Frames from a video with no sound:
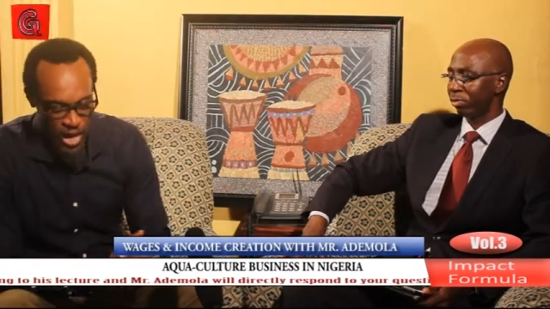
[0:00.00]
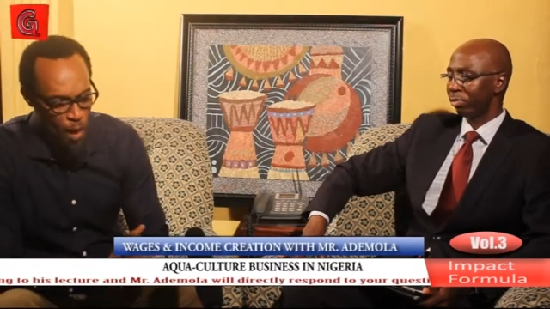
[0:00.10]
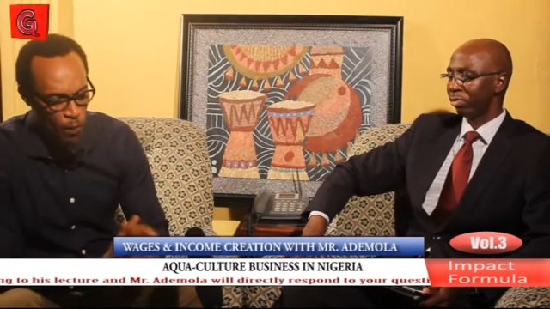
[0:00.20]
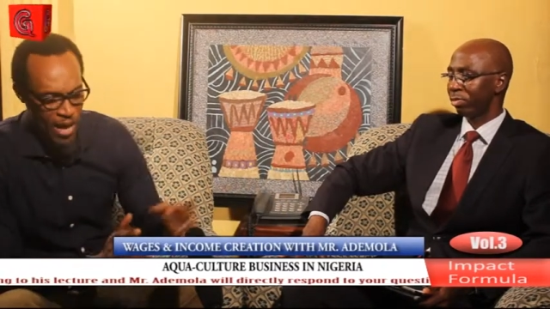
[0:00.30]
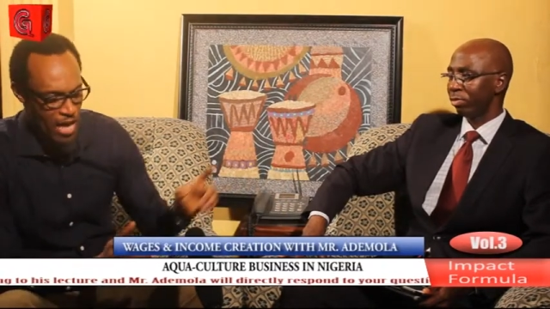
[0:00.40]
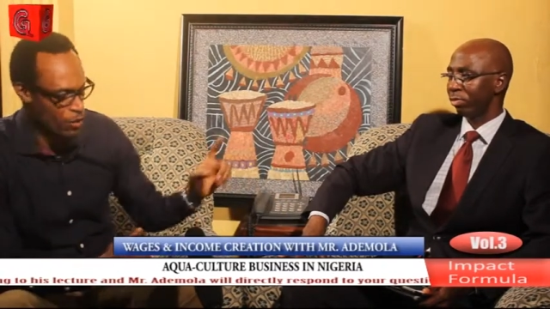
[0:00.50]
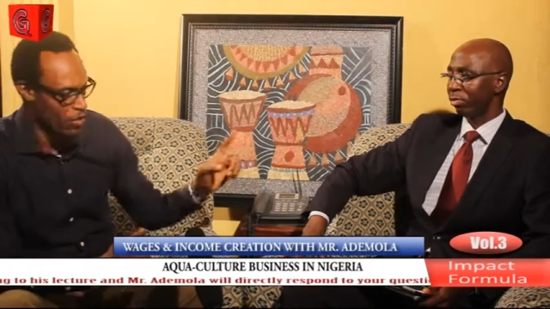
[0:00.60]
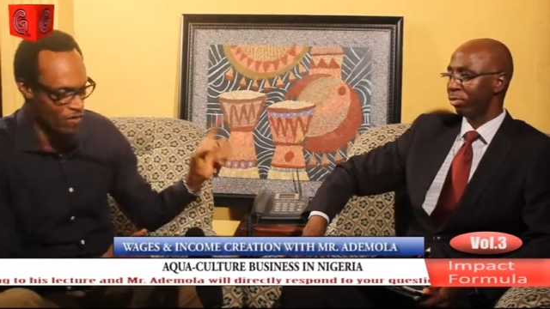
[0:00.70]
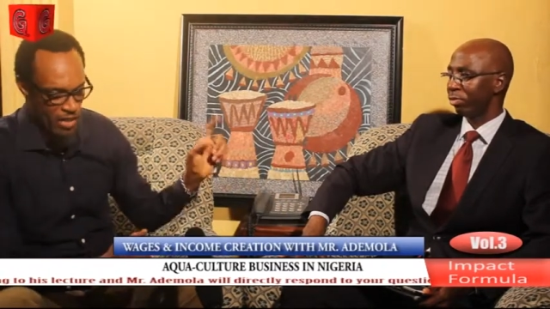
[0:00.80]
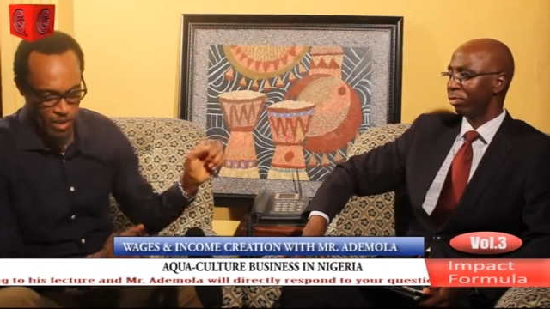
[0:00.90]
Speaker 1: I want to ask
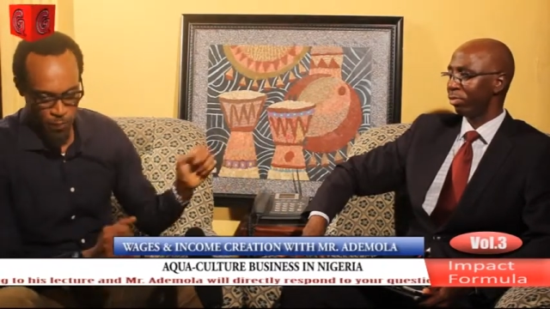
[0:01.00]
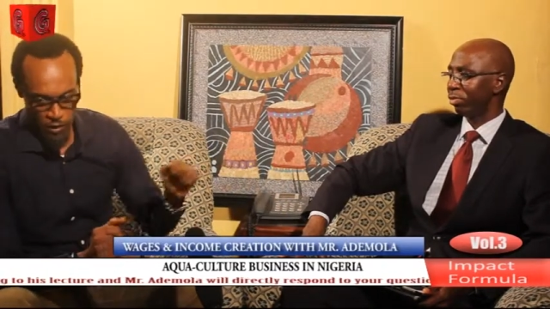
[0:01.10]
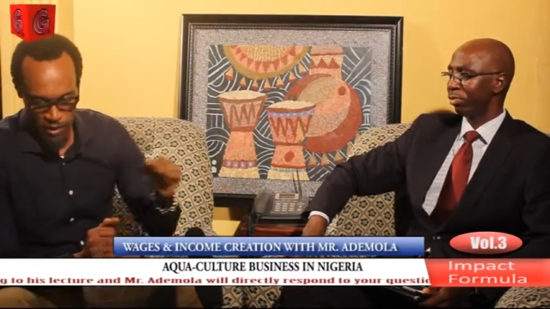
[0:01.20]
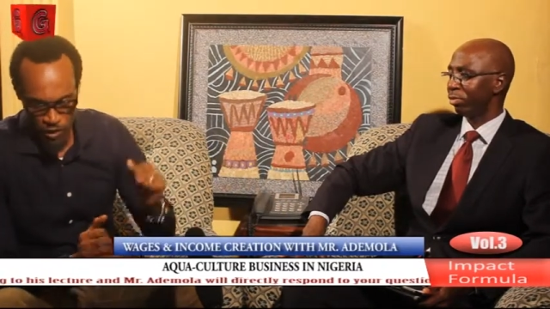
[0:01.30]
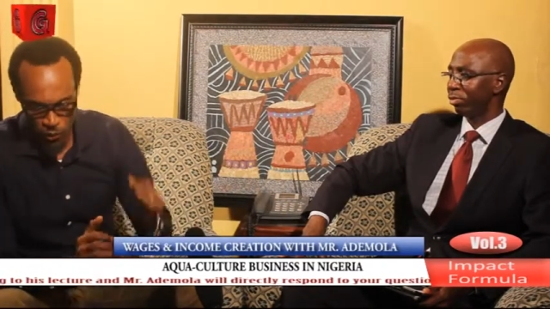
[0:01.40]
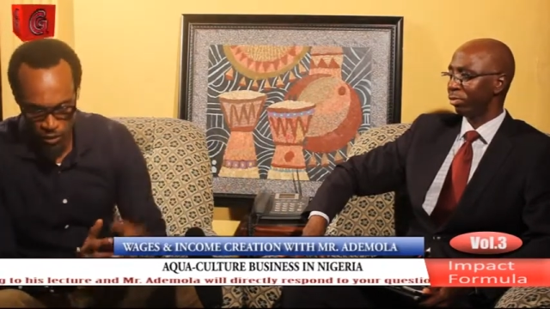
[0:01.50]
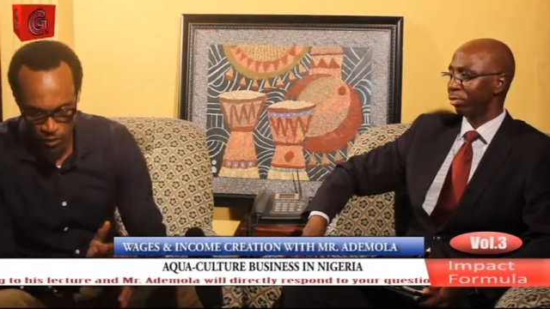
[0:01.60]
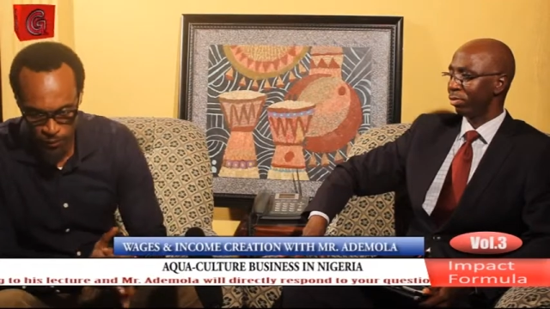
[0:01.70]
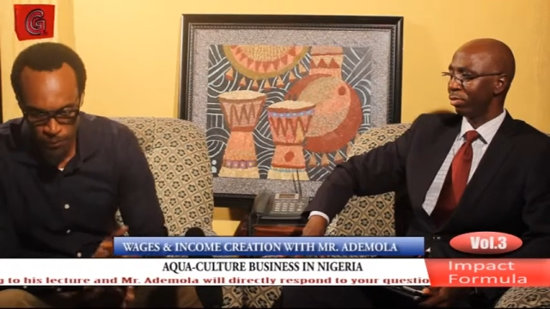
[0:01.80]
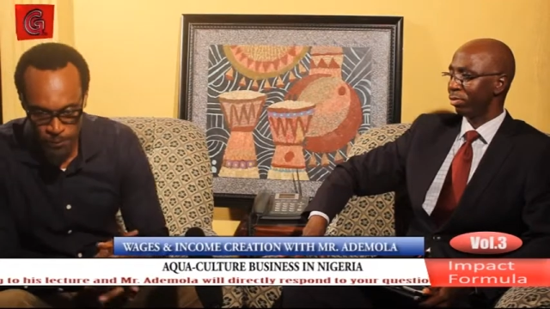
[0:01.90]
you a very important
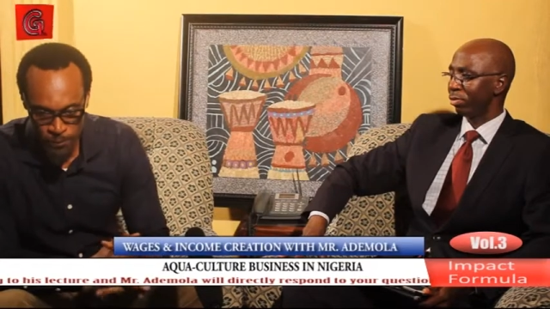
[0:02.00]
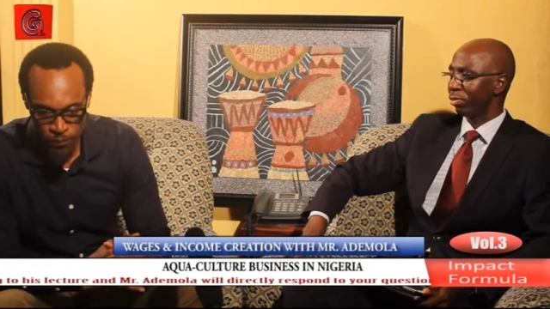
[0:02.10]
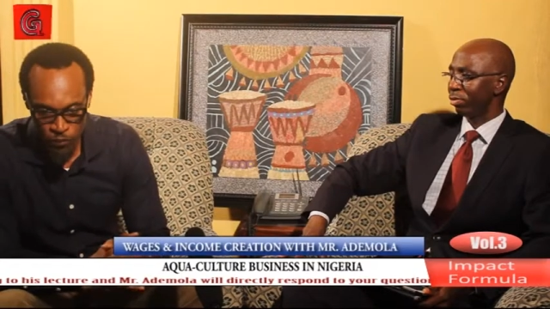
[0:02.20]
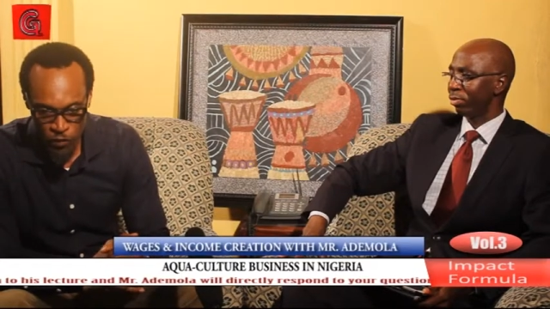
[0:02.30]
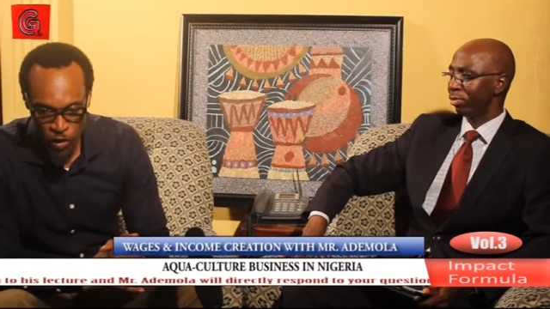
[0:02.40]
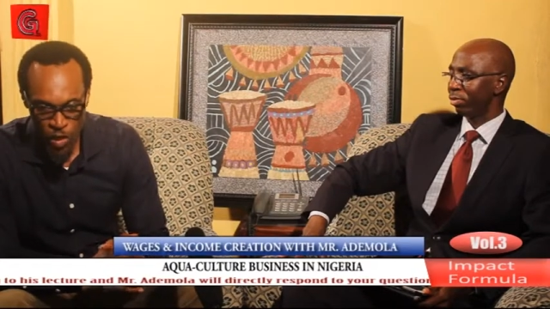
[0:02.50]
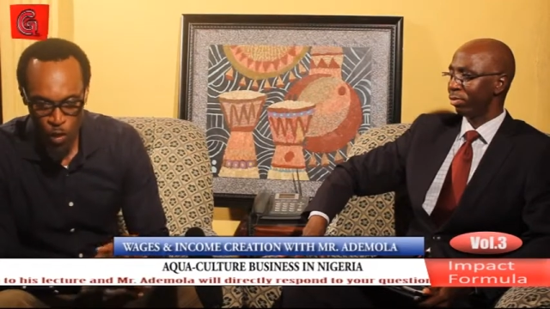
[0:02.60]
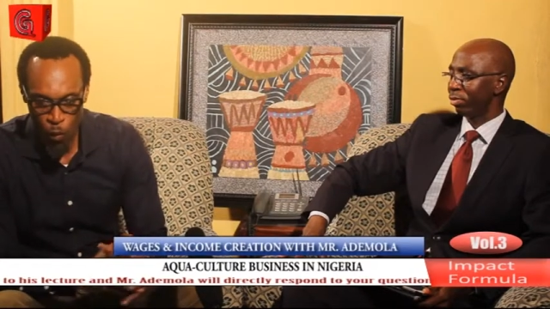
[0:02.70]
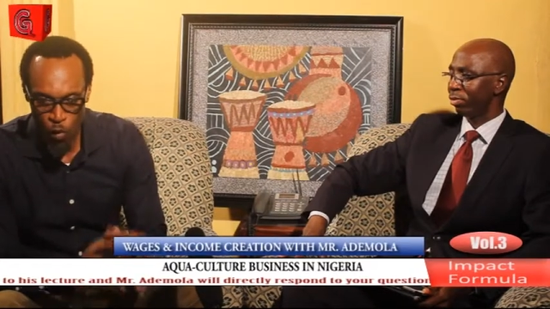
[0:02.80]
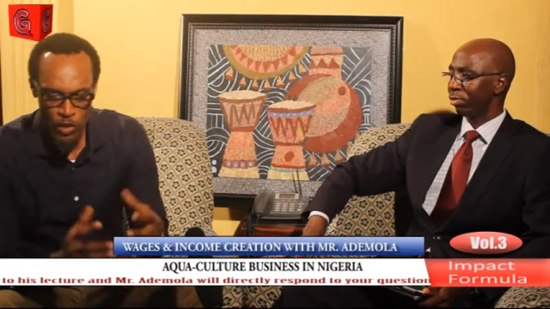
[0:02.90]
question.
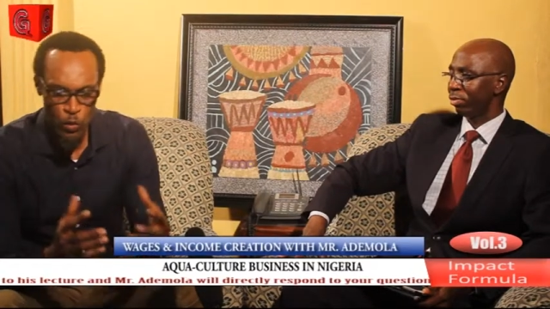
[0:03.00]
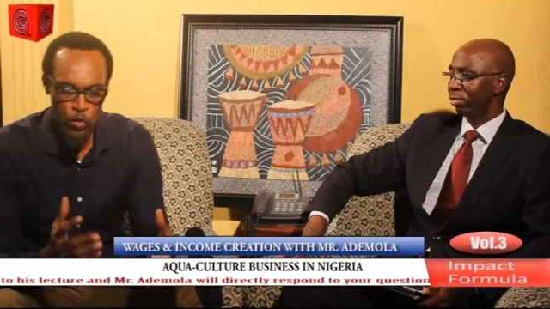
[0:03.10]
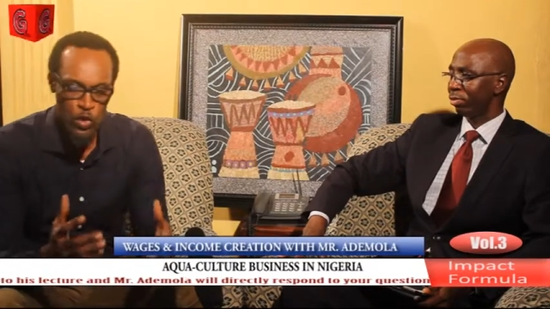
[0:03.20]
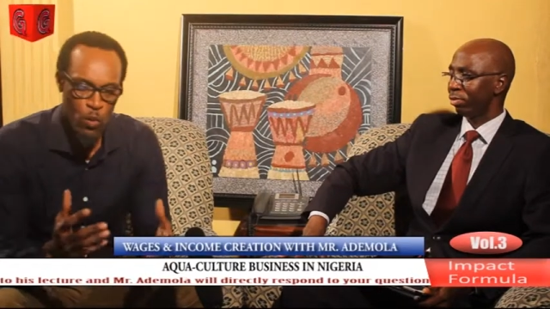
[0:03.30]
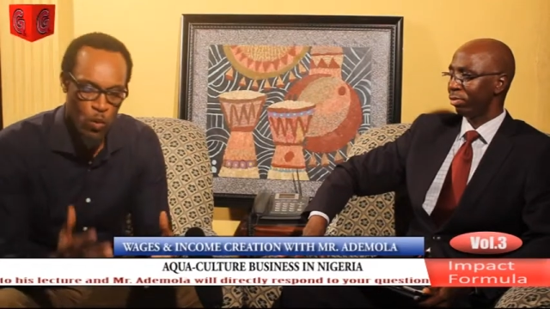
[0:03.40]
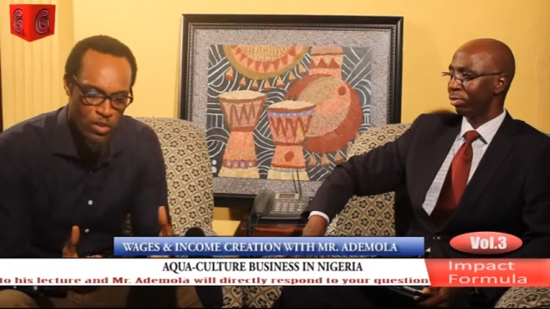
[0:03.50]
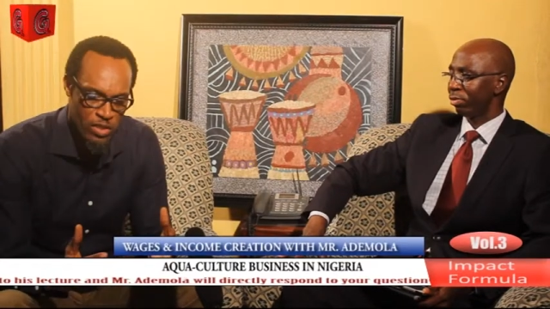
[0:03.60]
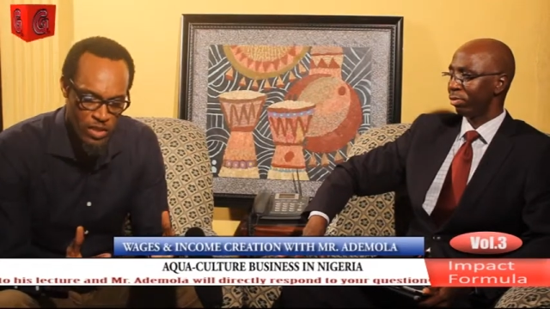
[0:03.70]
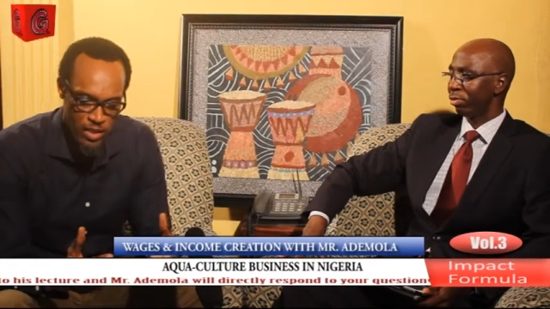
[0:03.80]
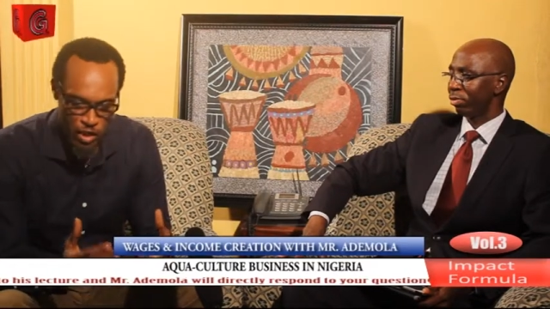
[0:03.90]
What would you
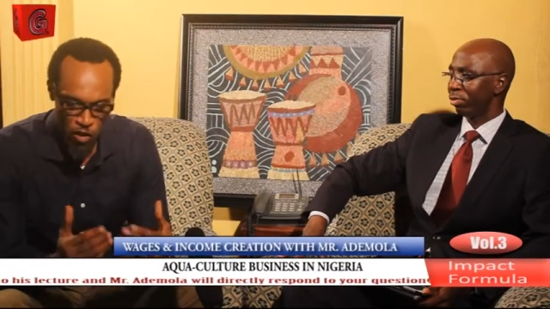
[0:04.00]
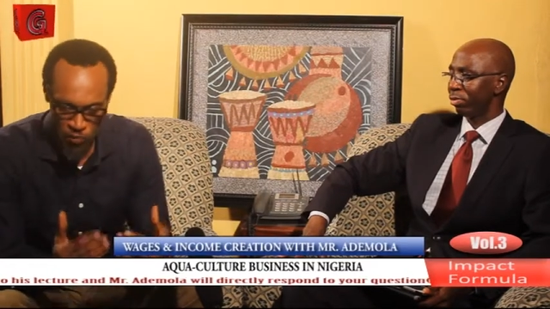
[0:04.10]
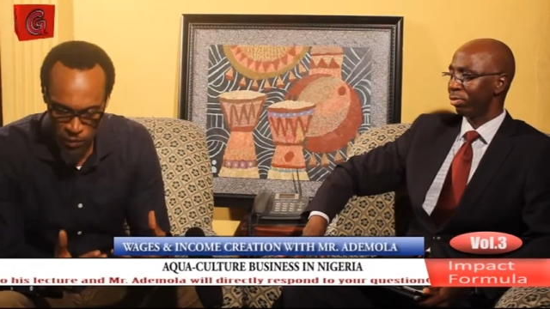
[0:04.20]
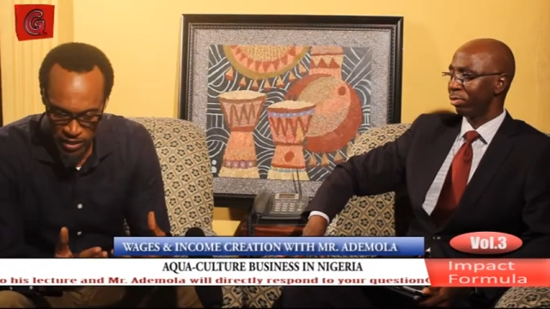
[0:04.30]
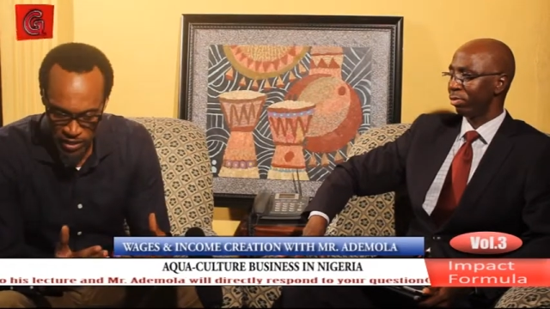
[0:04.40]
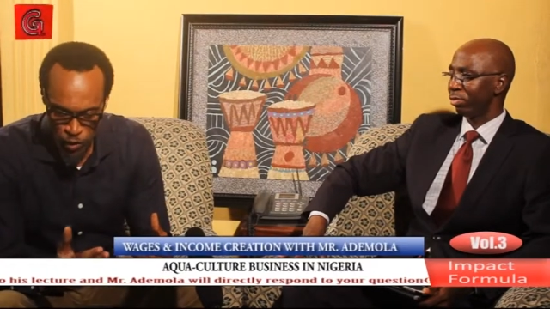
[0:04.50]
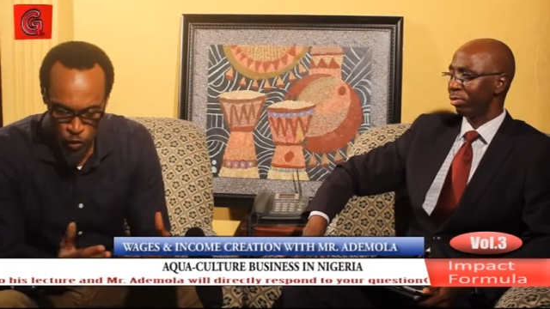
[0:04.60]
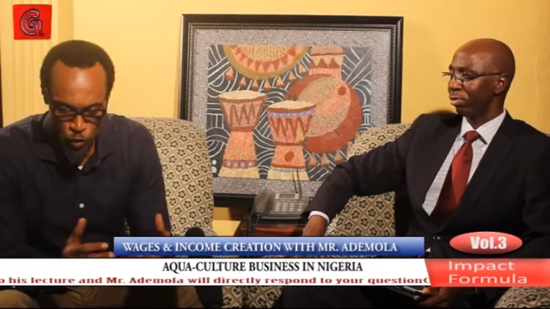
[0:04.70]
want the government to